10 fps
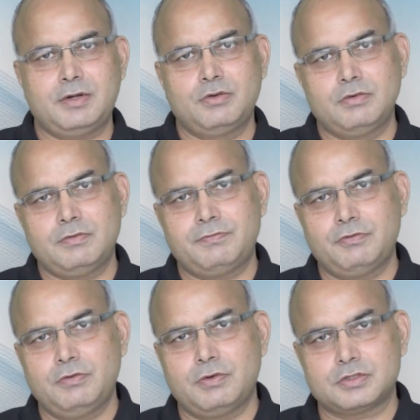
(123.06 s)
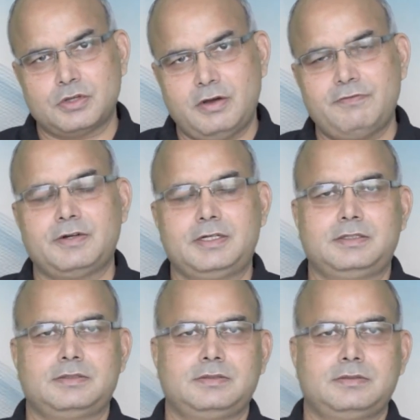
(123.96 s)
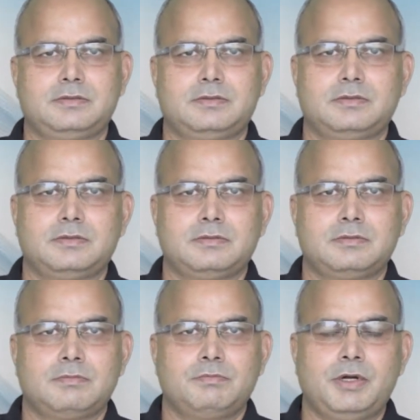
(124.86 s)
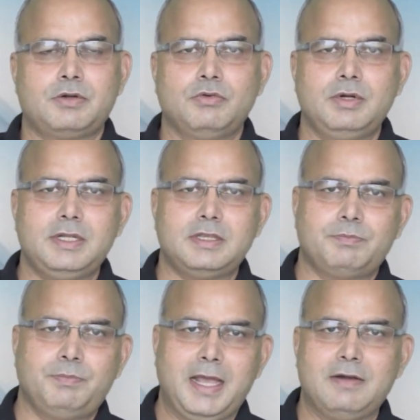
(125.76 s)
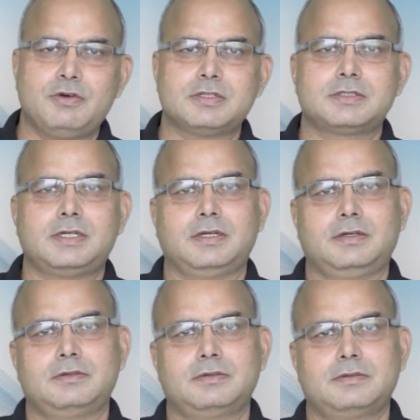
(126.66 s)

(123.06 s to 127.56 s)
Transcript: when no food was offered, but only the bell was rung,